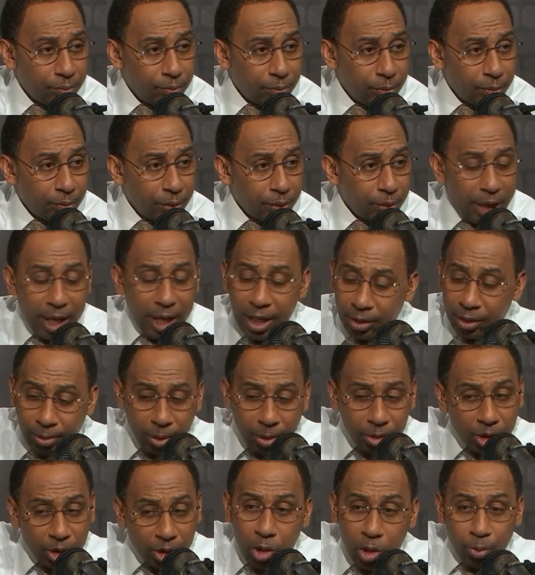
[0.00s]
Can't throw
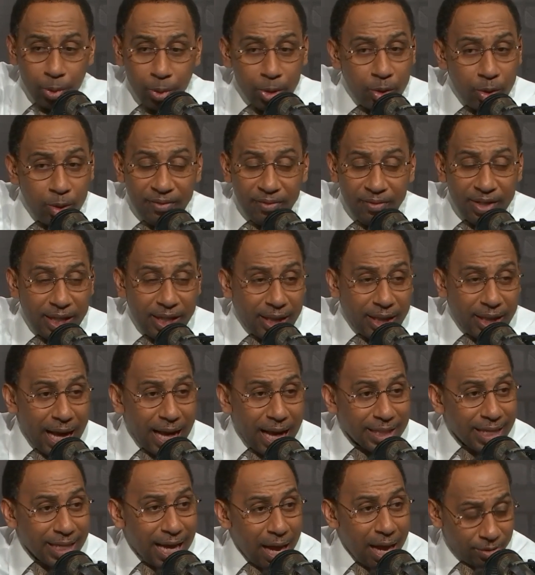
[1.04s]
stones when you live in
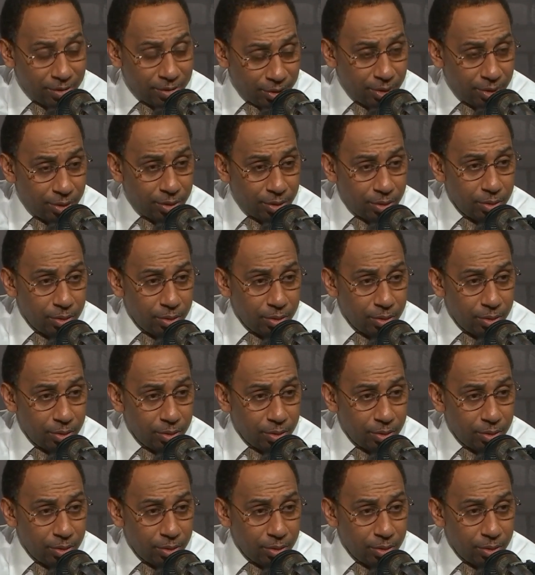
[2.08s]
glass houses.